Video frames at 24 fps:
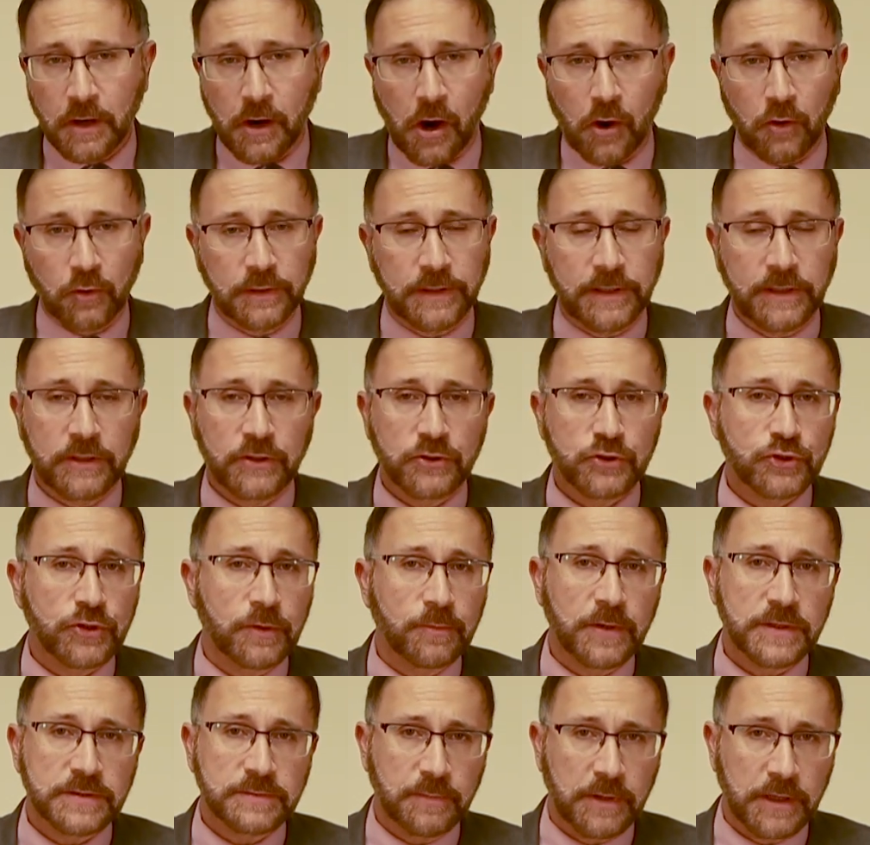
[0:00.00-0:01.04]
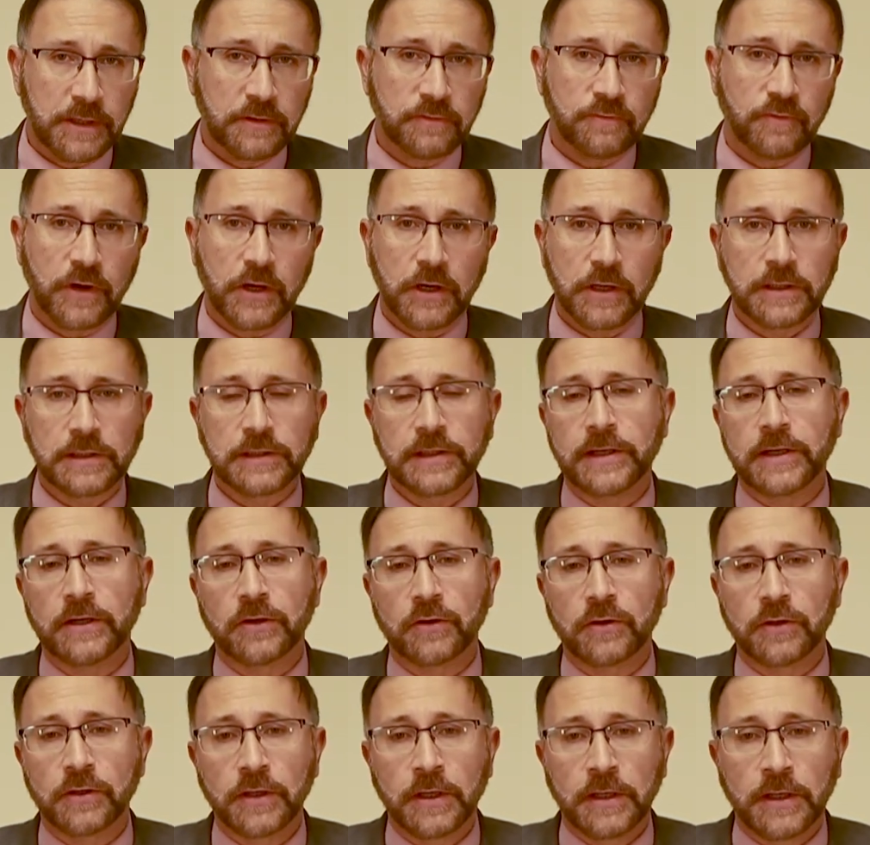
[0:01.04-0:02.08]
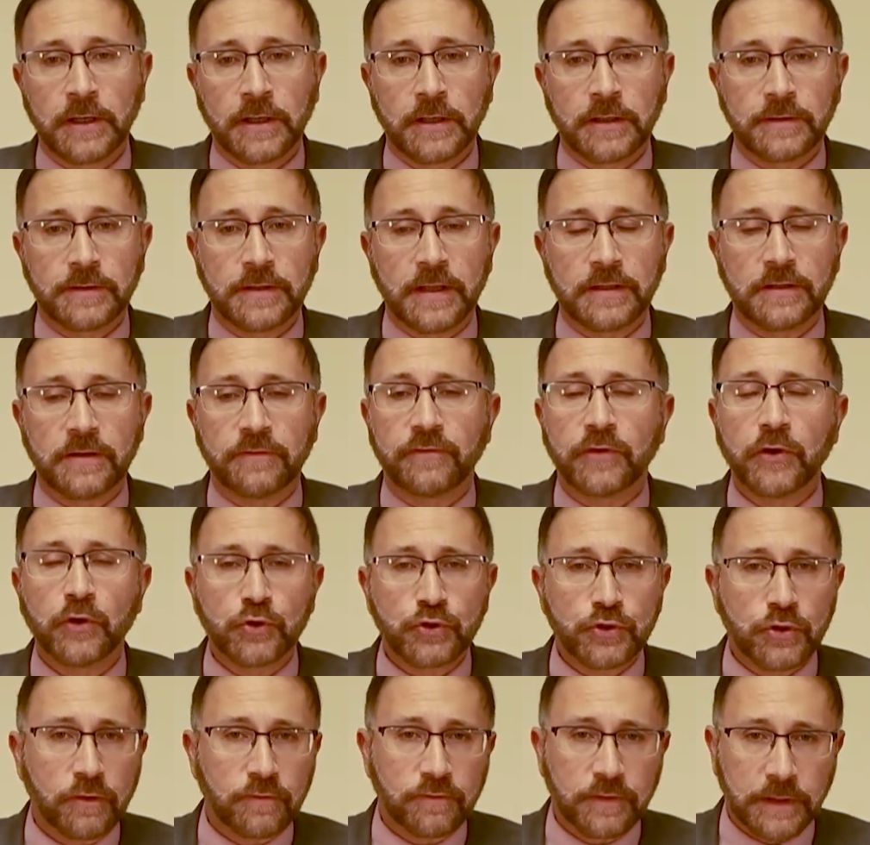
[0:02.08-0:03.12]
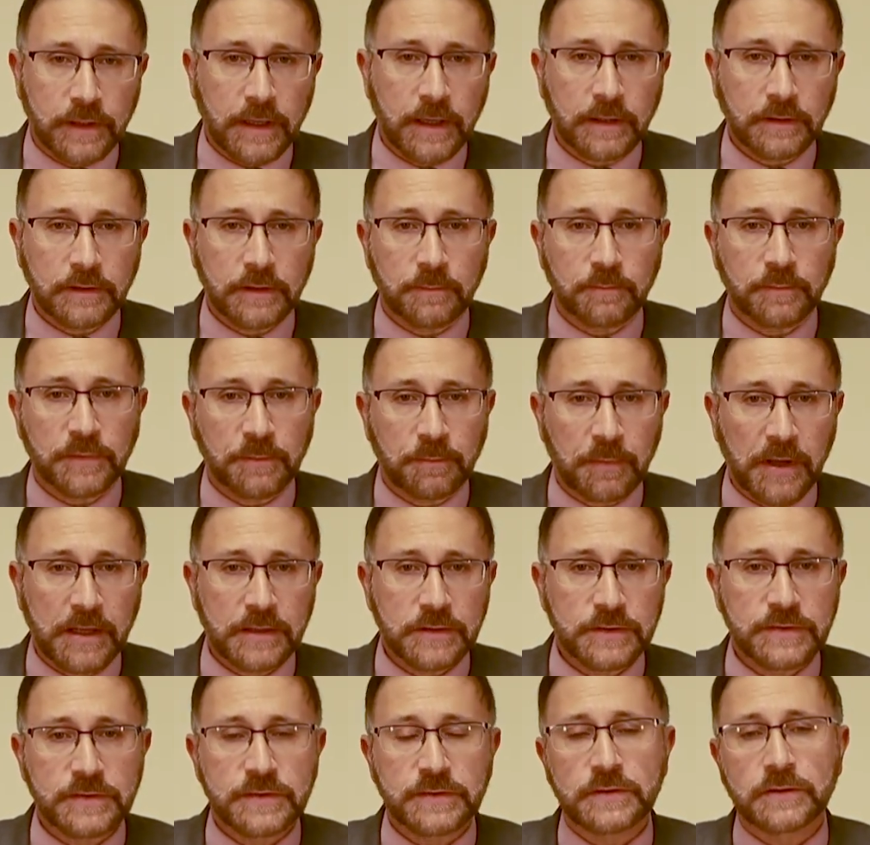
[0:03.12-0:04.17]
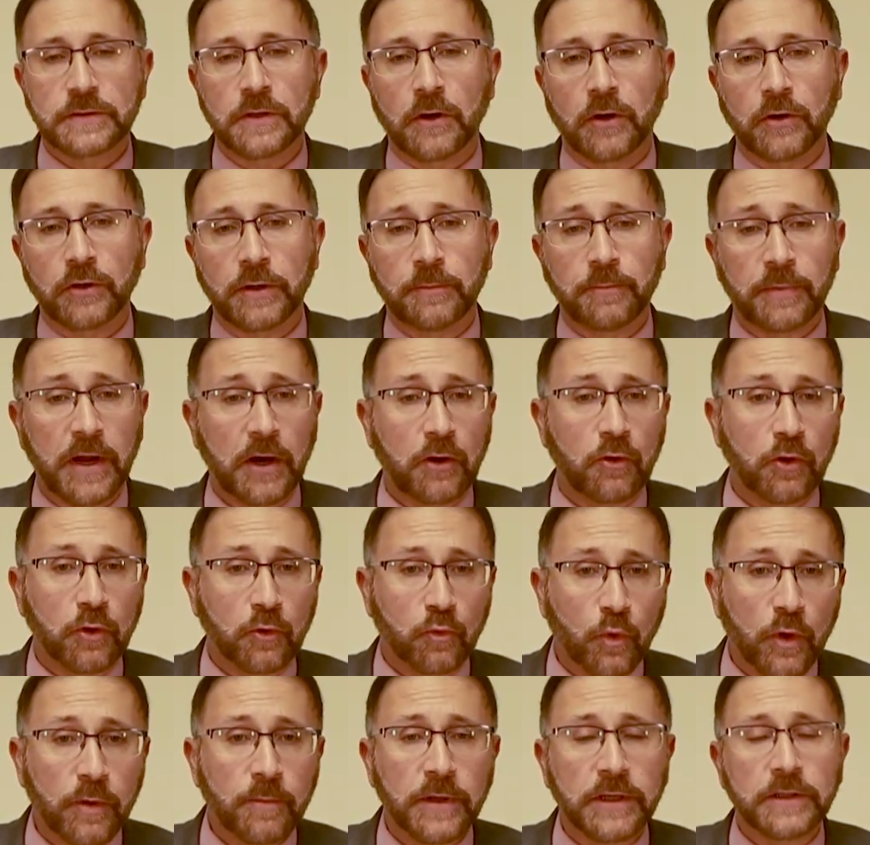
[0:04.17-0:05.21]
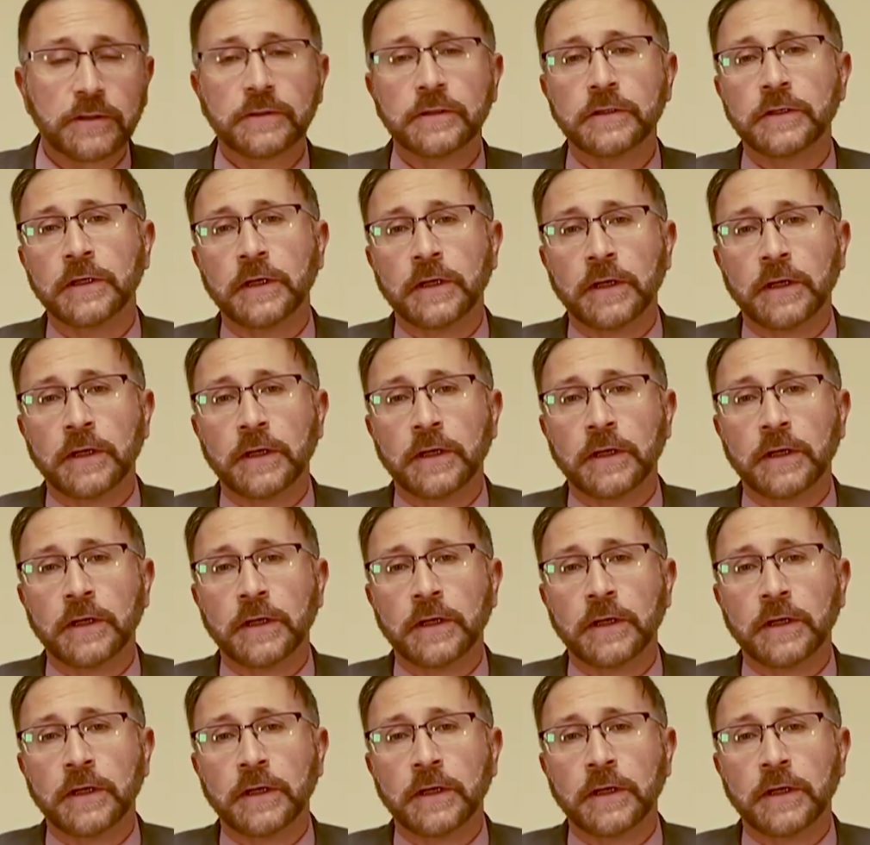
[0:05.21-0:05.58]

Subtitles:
Our leadership has made it very clear that the future of the kingdom depends on empowering women